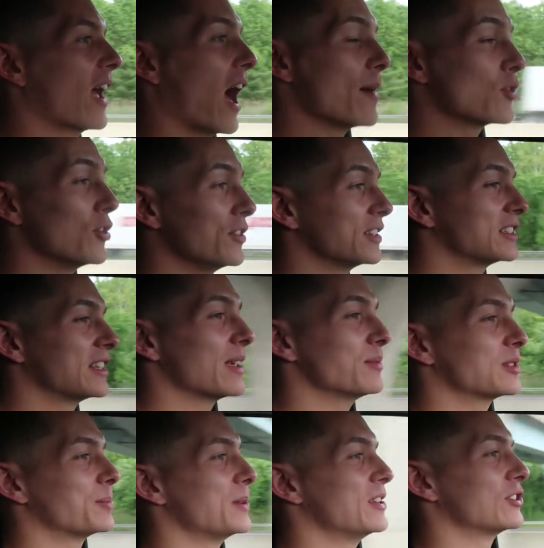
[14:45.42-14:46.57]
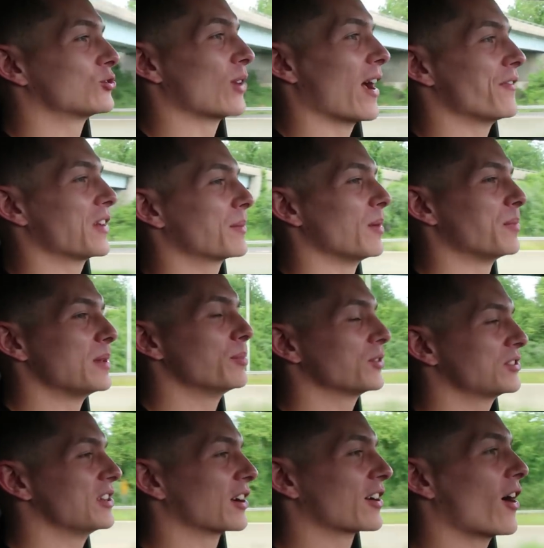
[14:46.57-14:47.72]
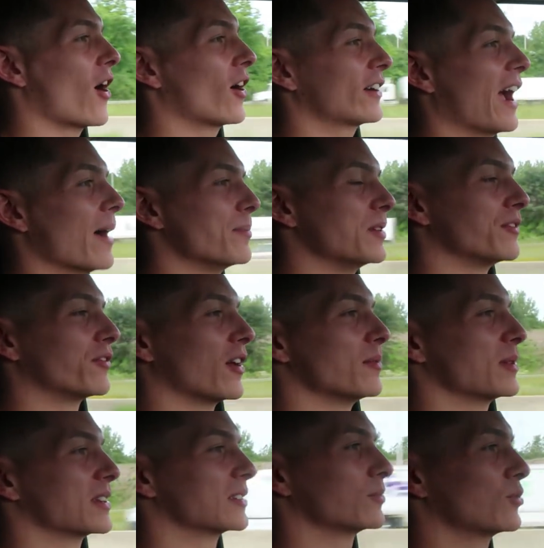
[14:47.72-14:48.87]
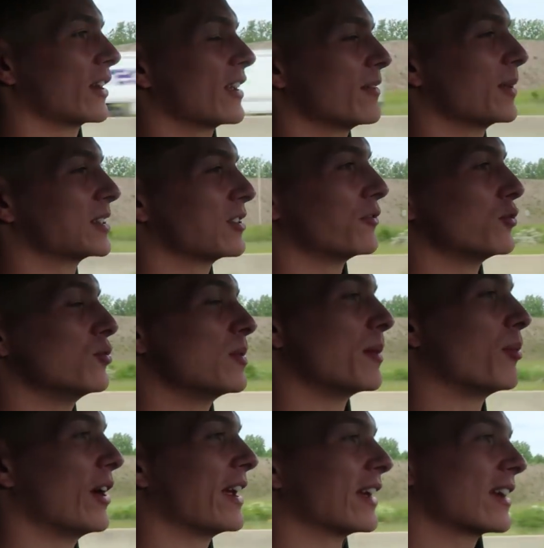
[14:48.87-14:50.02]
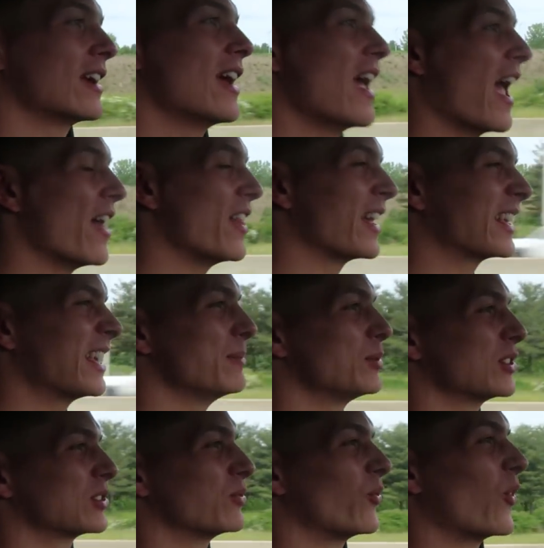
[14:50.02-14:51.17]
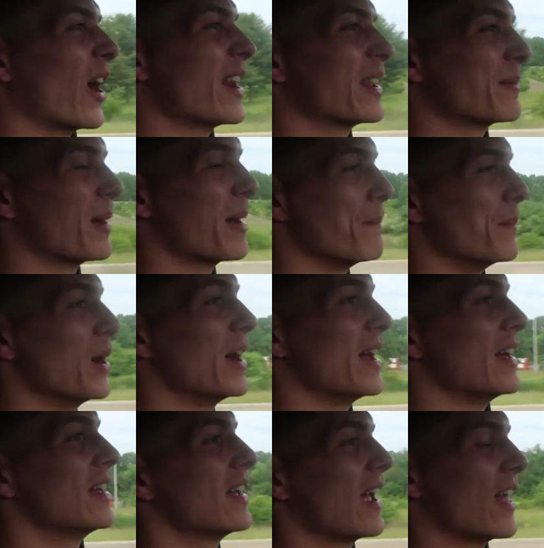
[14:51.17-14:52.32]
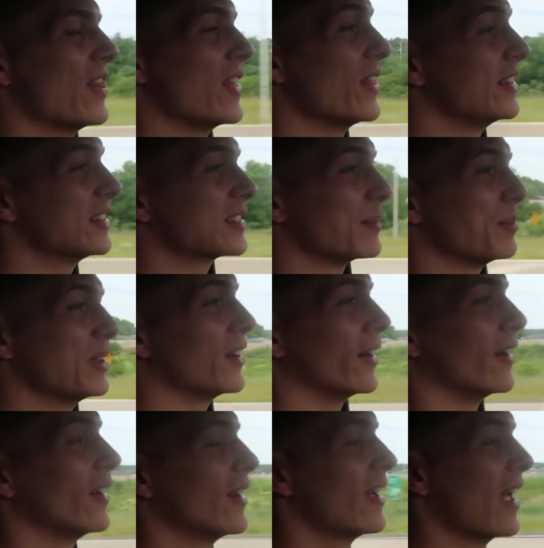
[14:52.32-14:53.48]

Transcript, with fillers: I'm going the same speed as traffic, but people see a car gap in front because I'm trying to give myself room to brake, and they keep just riding my butt, and then they disappear.